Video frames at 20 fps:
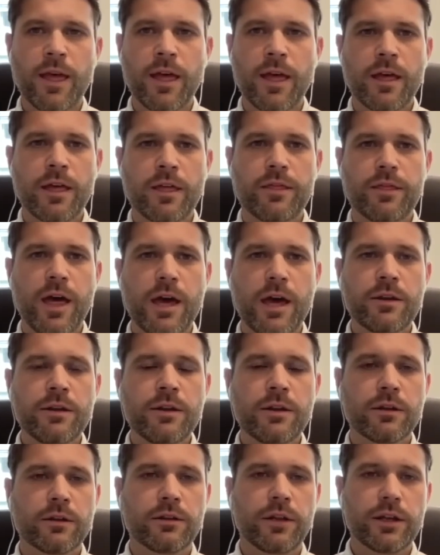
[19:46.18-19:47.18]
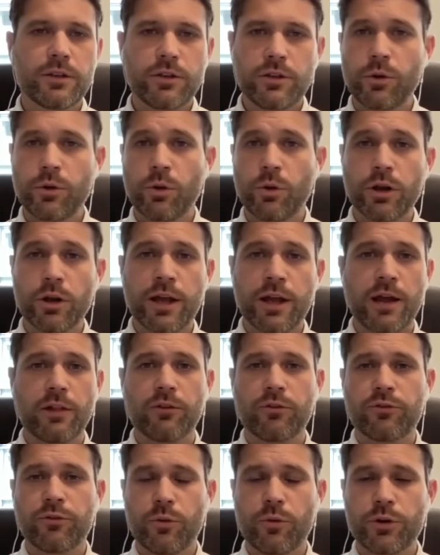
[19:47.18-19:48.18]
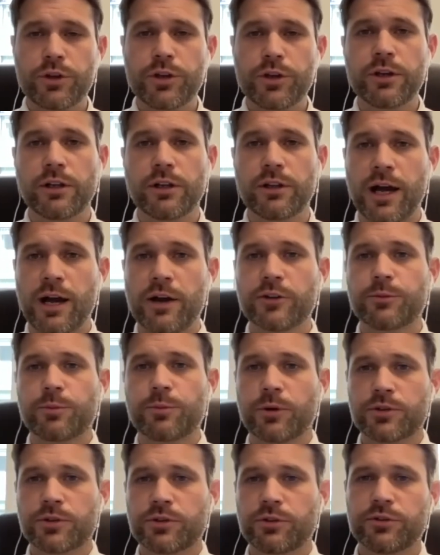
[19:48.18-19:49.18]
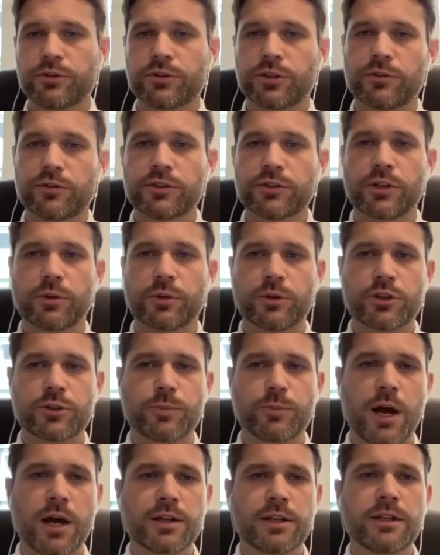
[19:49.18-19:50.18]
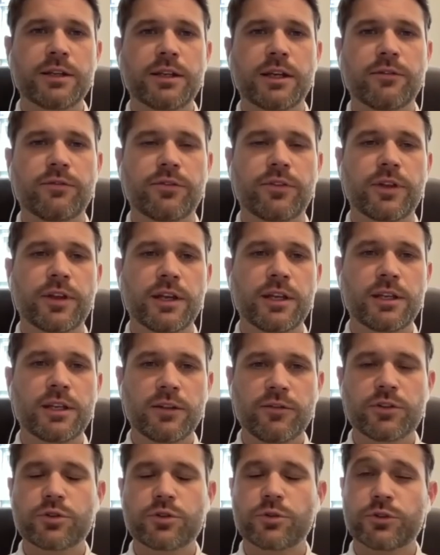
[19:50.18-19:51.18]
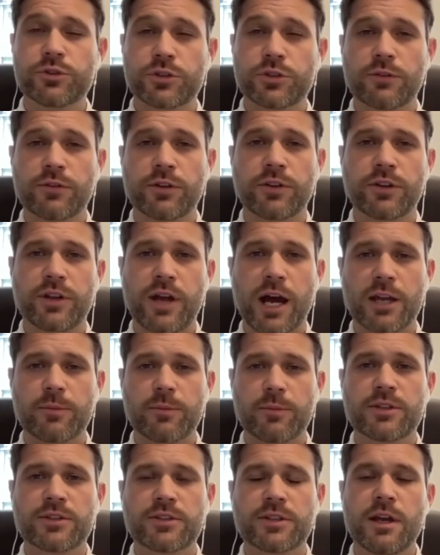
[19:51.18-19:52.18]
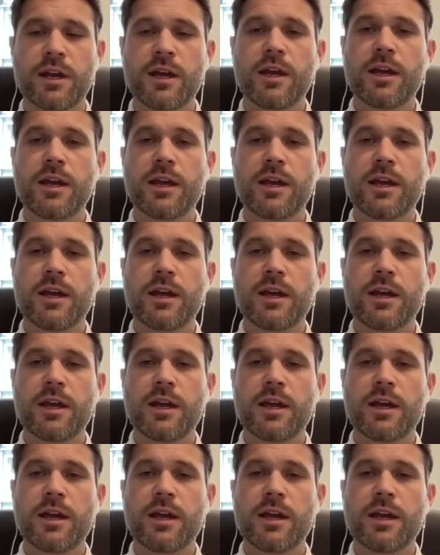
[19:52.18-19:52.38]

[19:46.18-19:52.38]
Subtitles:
Then, like New York, California allows personal service on a respondent if the individual serving the documents